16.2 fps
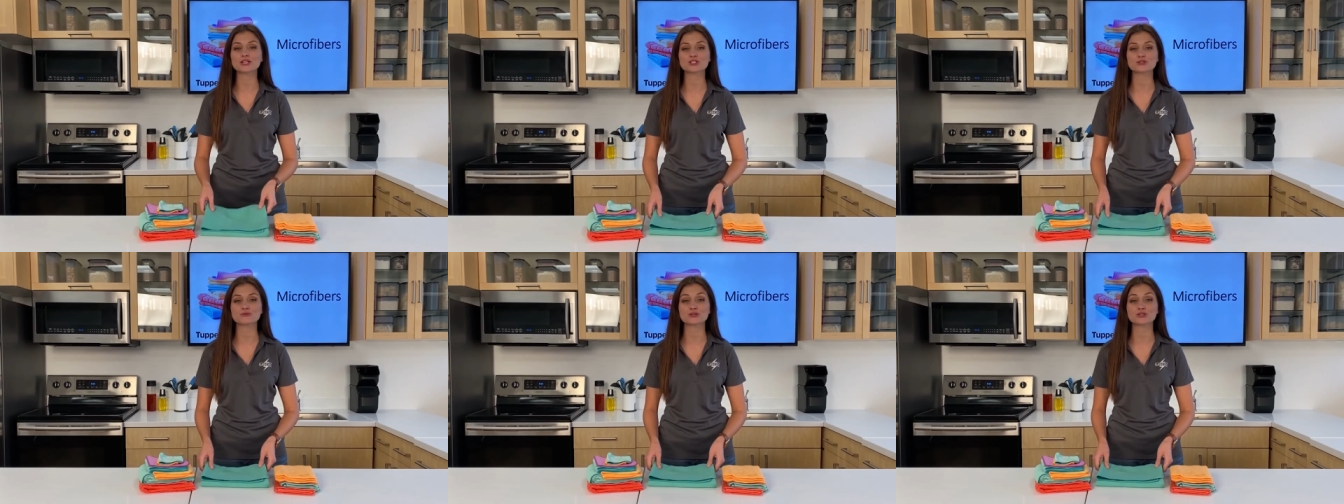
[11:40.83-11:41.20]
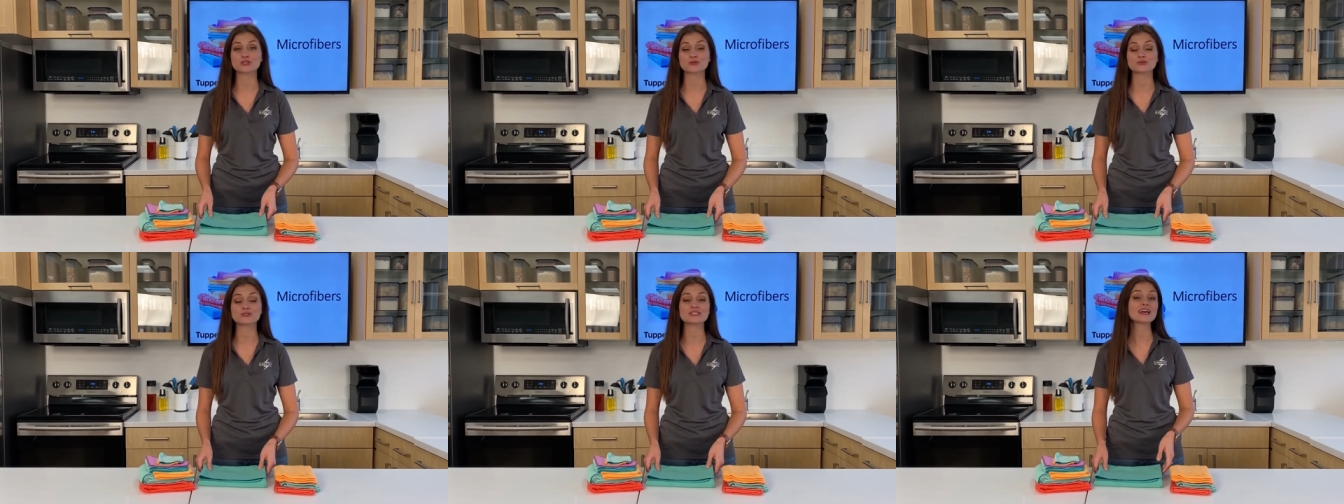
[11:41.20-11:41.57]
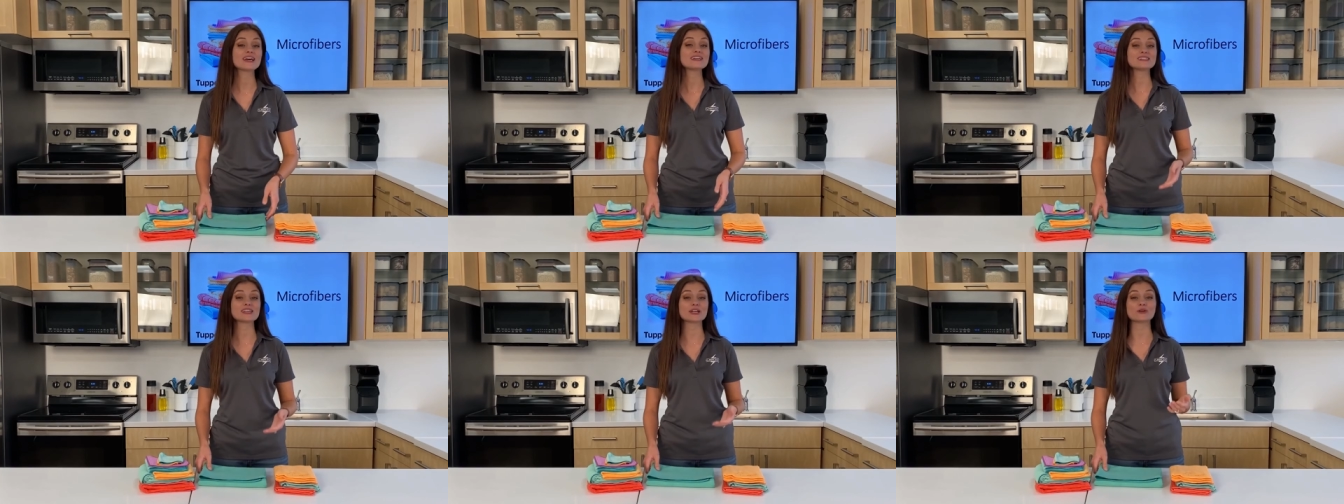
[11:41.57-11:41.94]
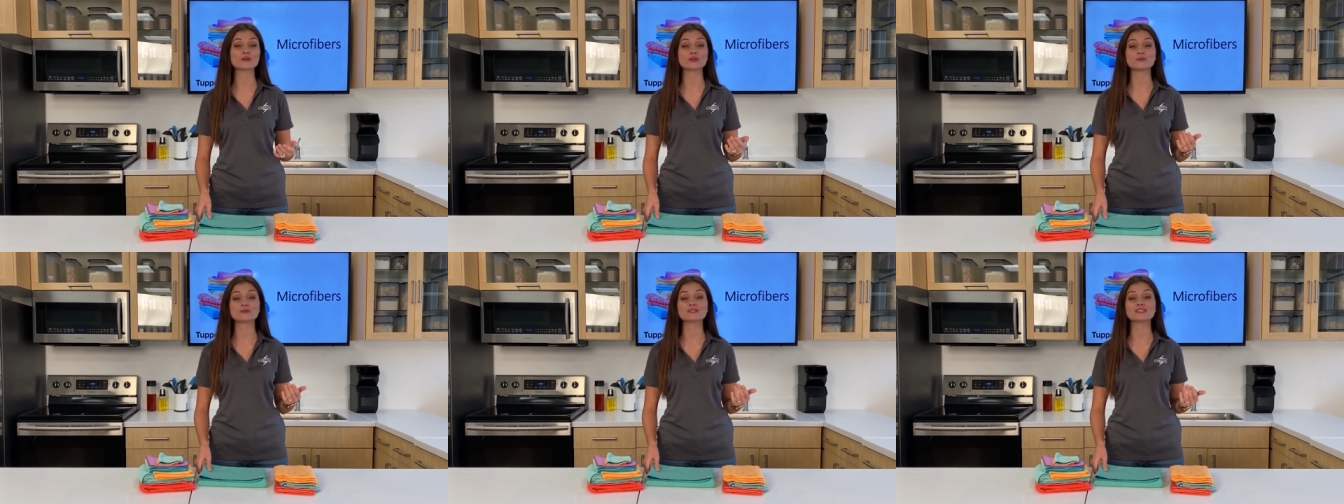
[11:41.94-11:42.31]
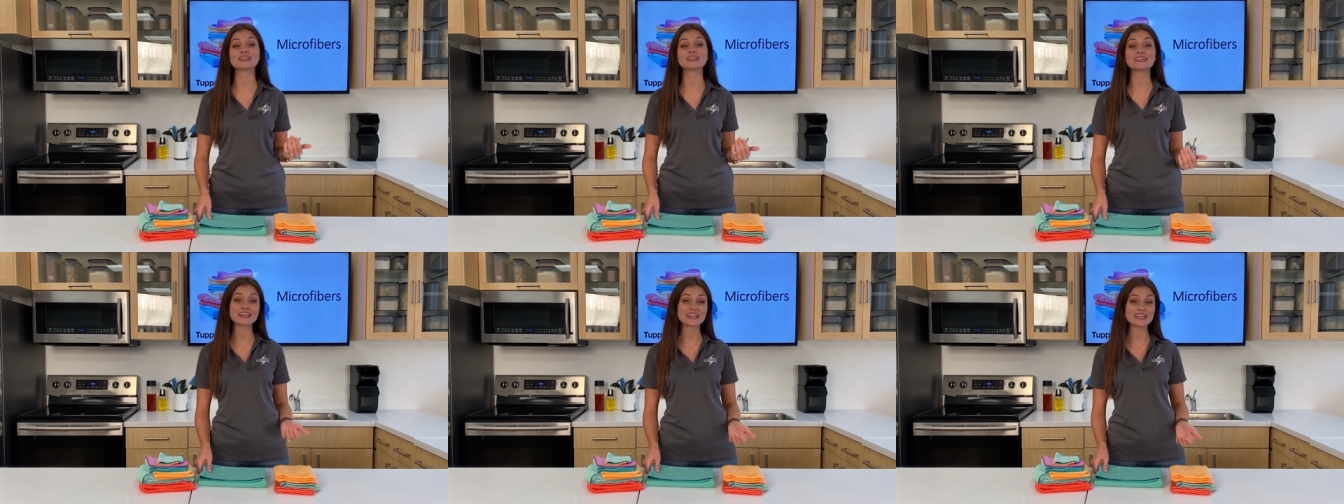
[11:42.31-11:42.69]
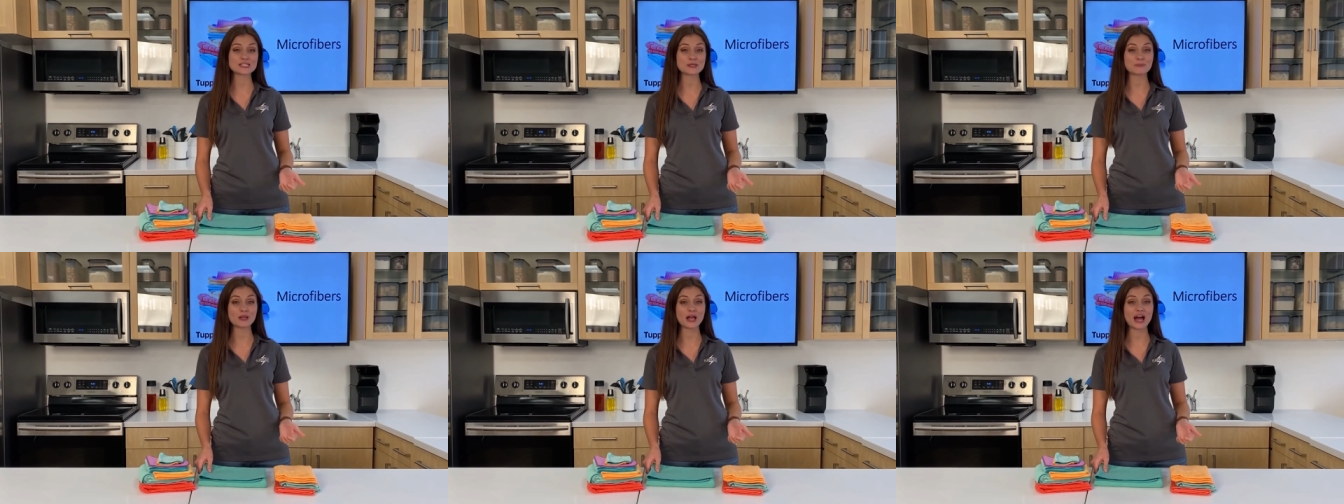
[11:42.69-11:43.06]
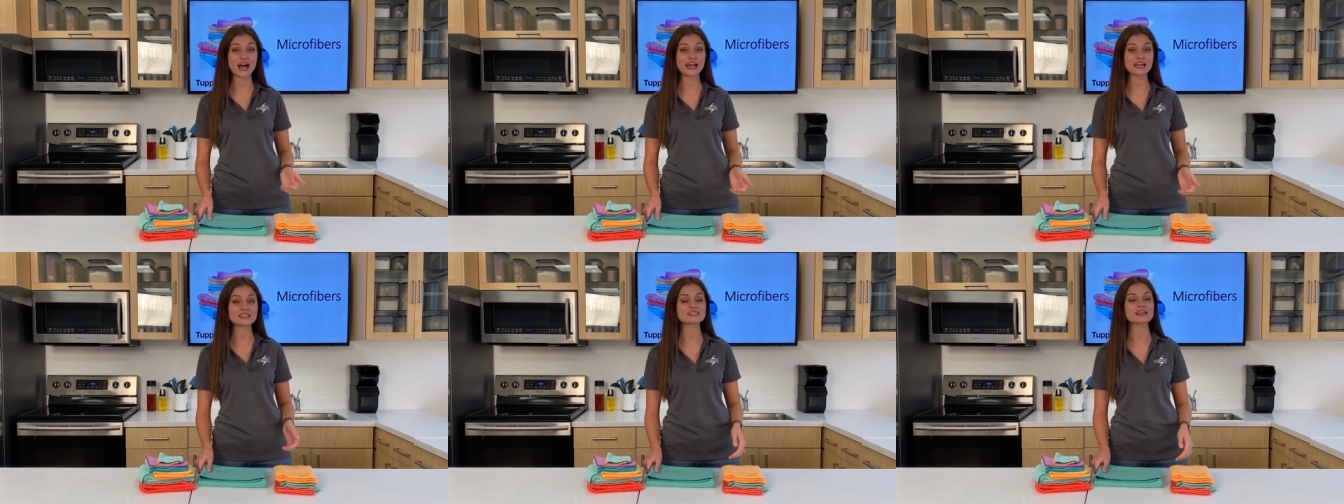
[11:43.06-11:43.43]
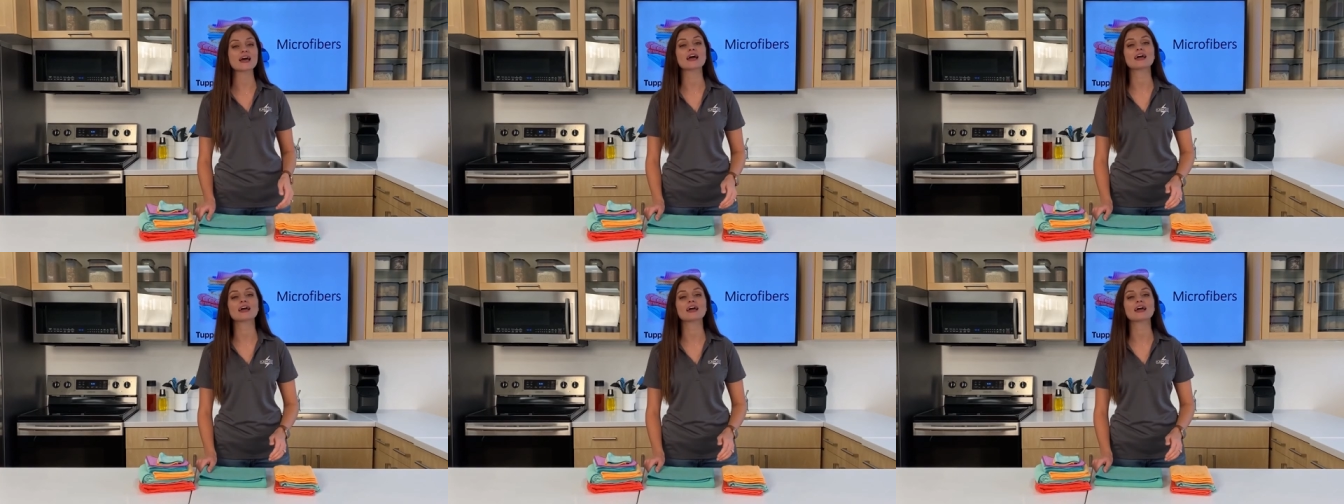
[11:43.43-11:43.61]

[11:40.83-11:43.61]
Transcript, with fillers: to reduce single-use cleaning supplies,